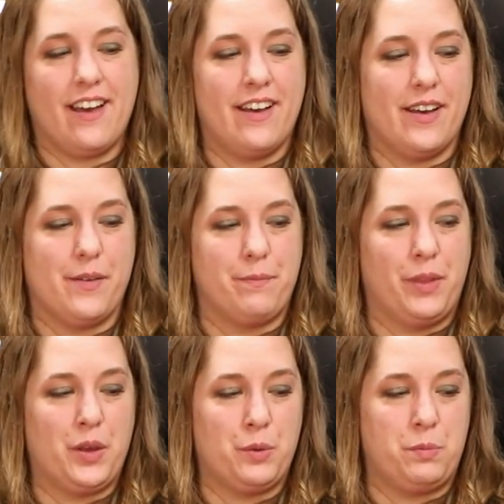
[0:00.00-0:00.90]
Um,
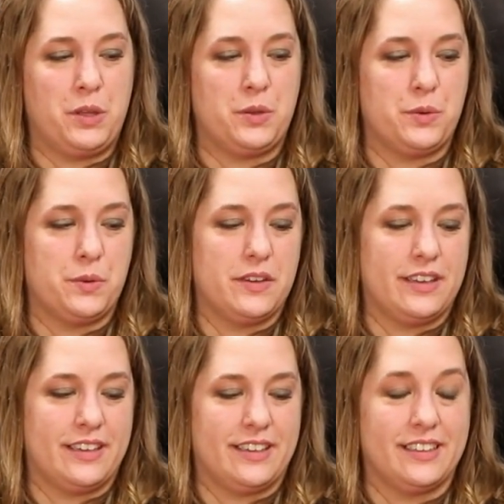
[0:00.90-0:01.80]
hope you
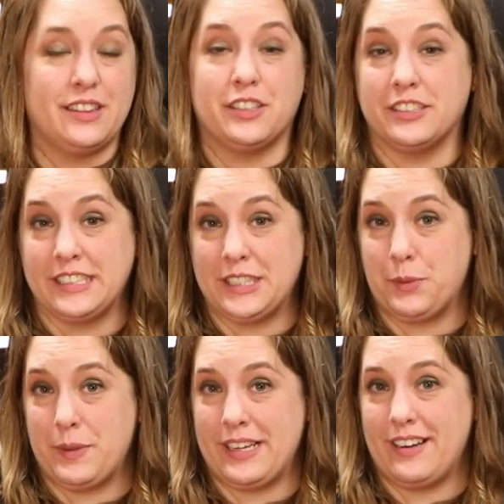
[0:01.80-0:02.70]
uh, learned a
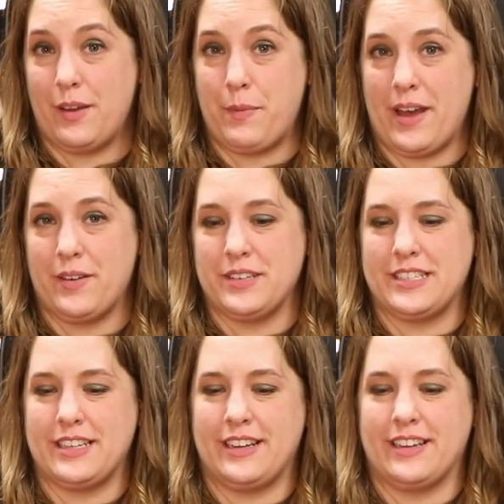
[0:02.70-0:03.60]
little bit about
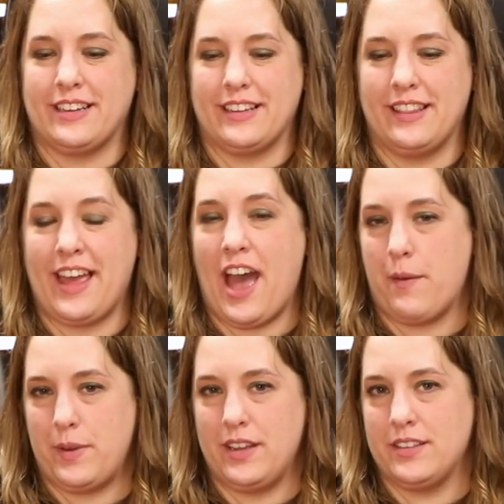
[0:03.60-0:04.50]
uh, the
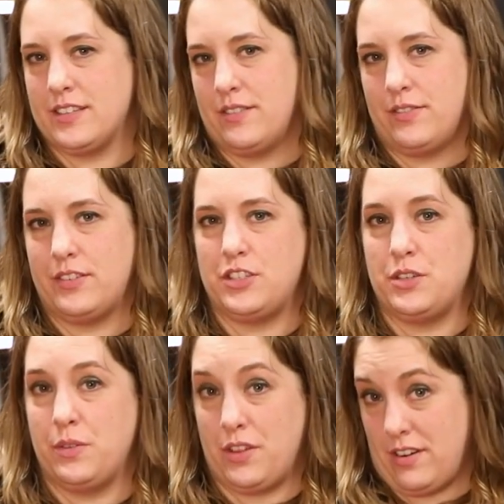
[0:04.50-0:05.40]
happenings of
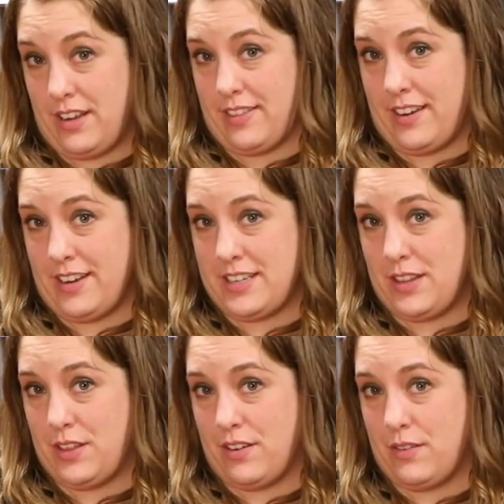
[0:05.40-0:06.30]
June 30th,
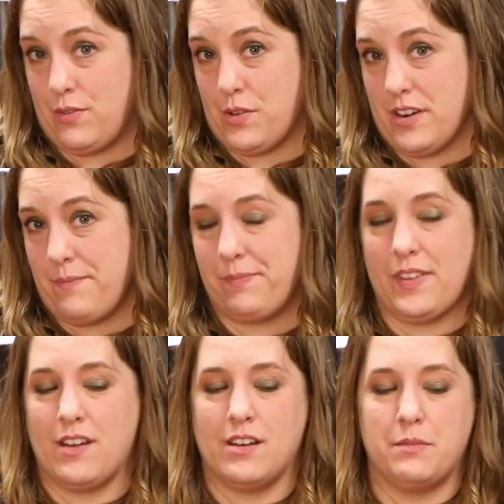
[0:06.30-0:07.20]
1934
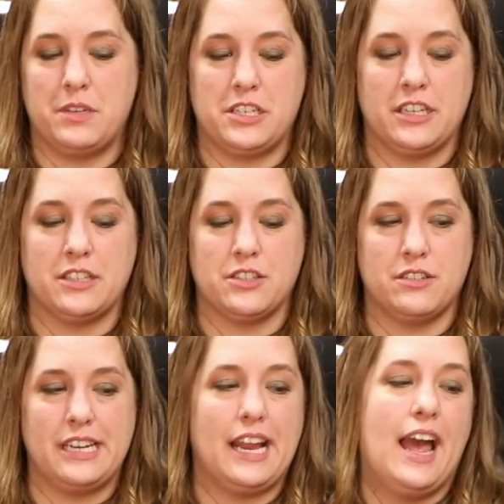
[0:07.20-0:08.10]
on Michigan
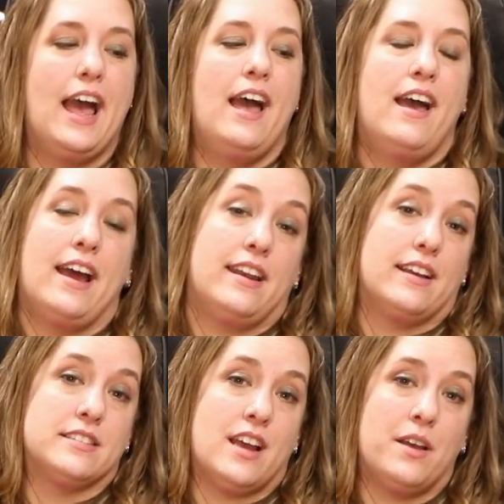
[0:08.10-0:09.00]
Street. And
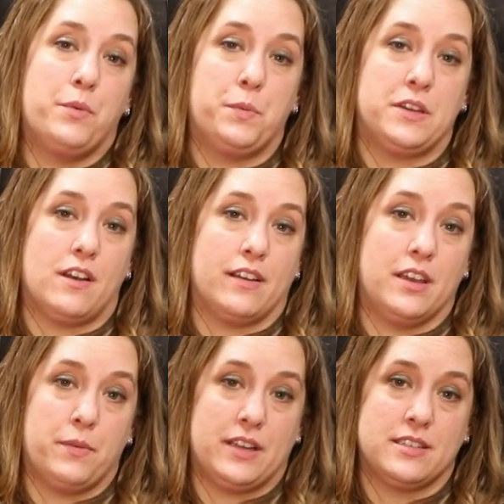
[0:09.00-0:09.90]
next time we'll be
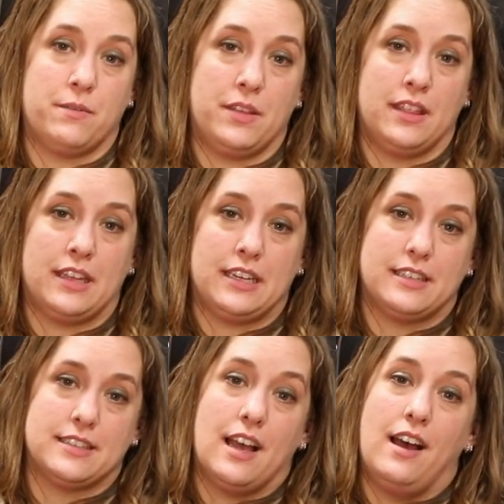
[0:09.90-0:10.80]
talking about something that
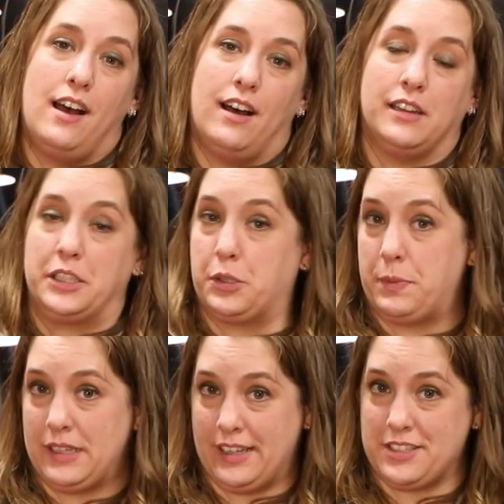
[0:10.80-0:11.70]
is a little
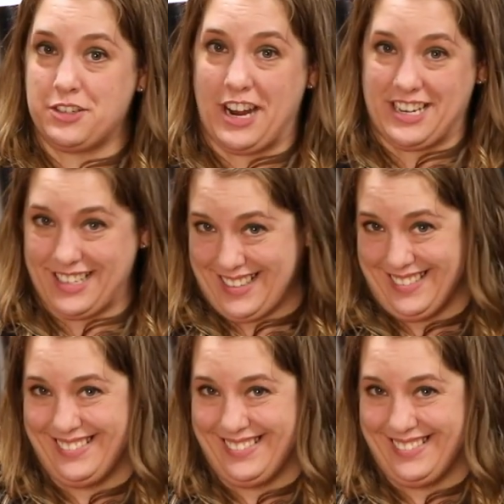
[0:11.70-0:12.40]
bit less tragic.